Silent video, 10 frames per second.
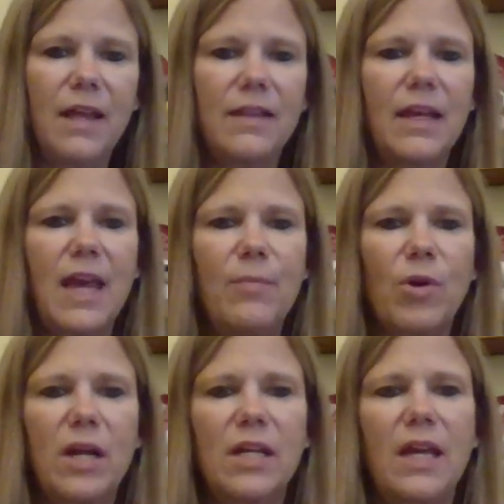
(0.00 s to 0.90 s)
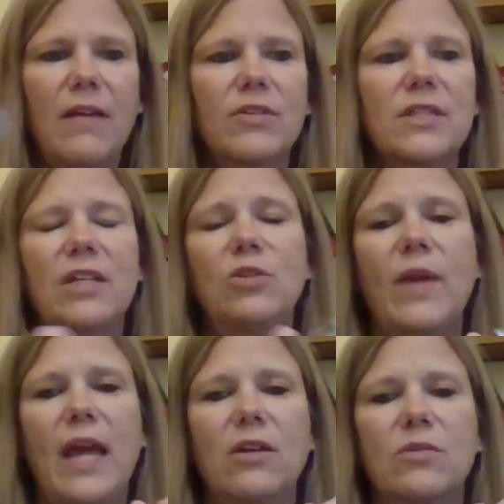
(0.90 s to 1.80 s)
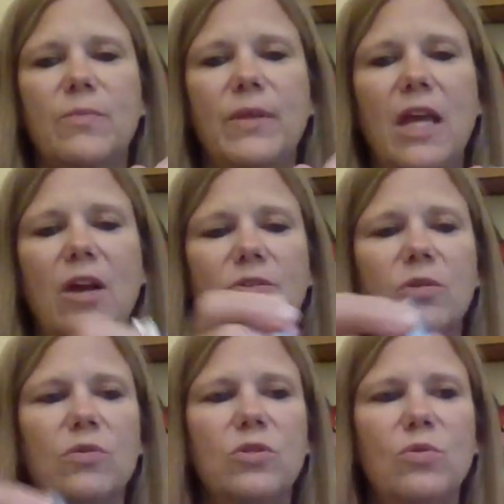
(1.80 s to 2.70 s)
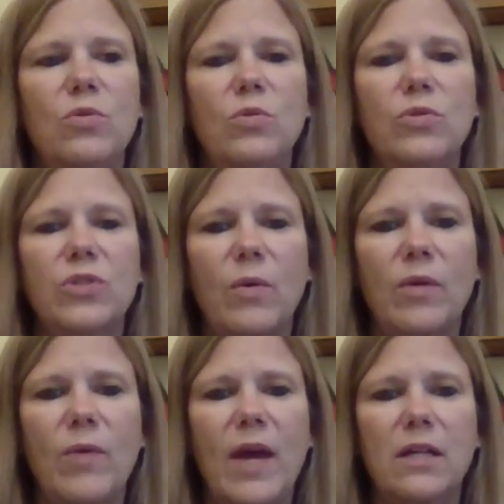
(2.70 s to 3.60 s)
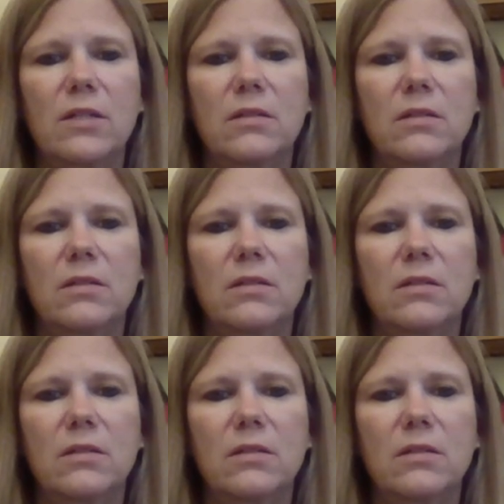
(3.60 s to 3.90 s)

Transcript: They came around and gave us, they do candles, but they also do sewing wax.